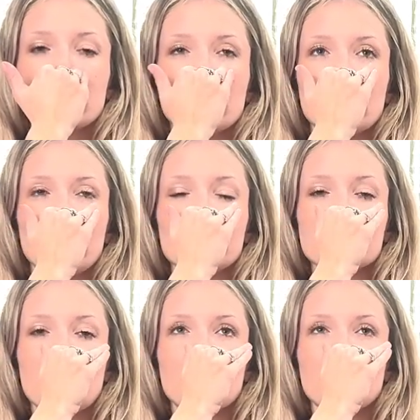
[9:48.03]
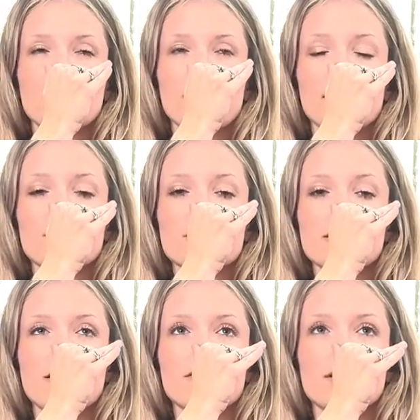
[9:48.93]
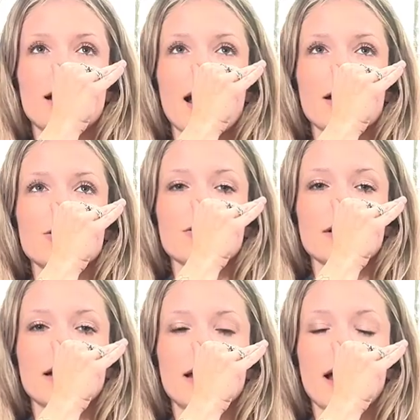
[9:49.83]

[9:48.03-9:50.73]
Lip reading: Next time you find yourself naturally